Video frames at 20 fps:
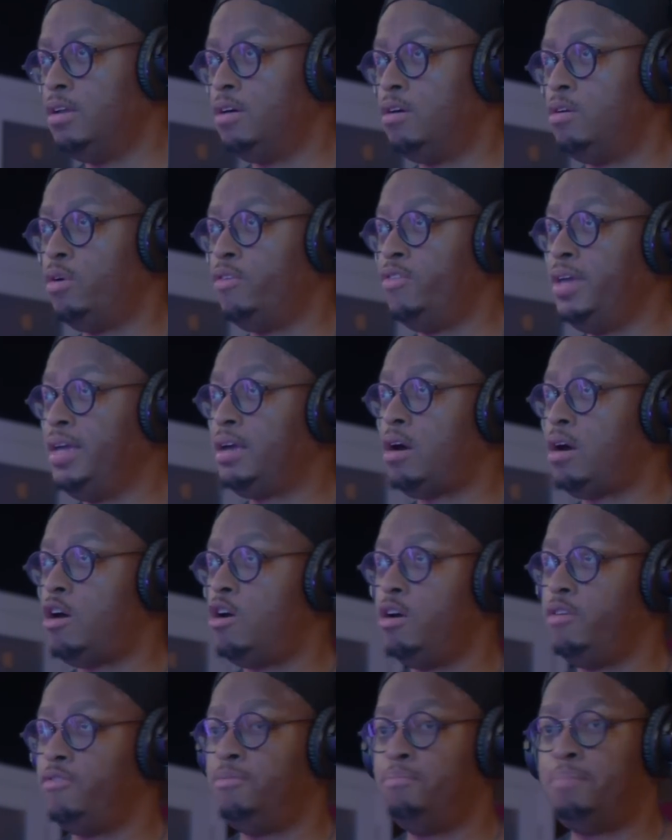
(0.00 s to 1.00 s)
You know, if
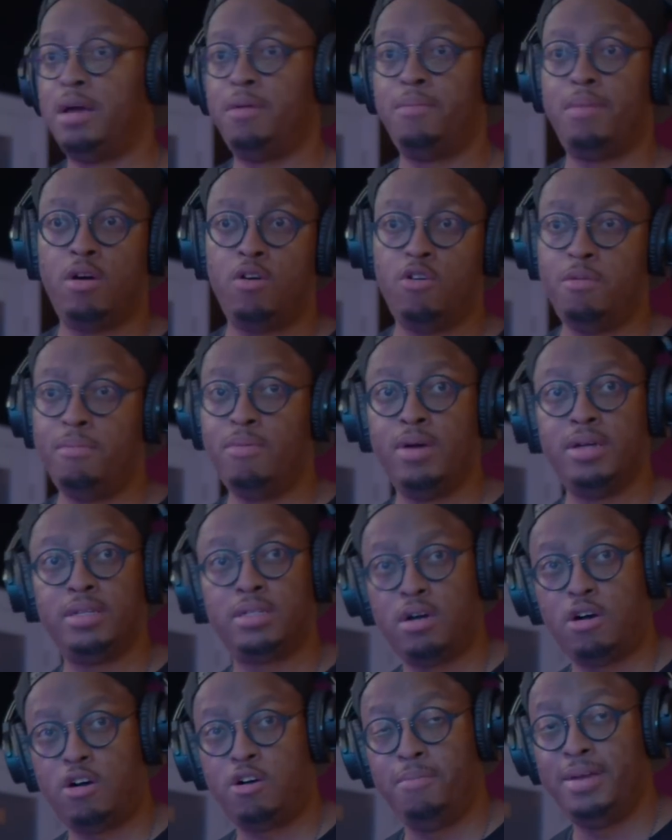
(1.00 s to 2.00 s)
one of my
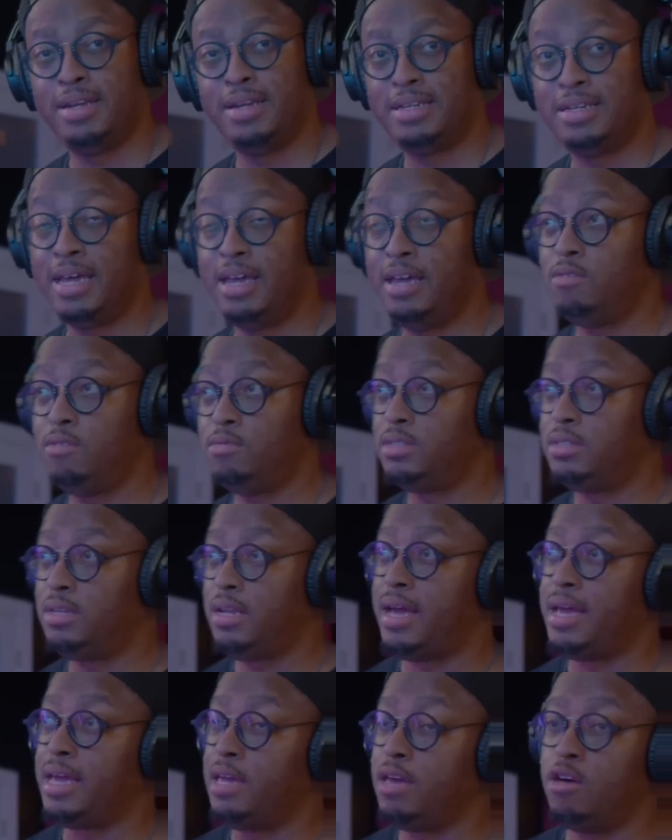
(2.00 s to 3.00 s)
homeboys called me today
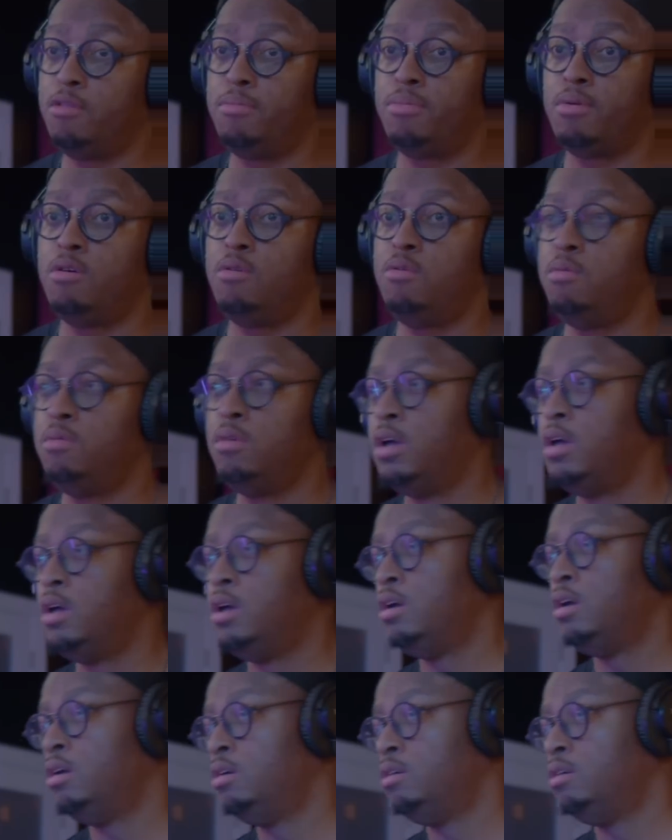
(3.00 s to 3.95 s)
and was like, yo, bro,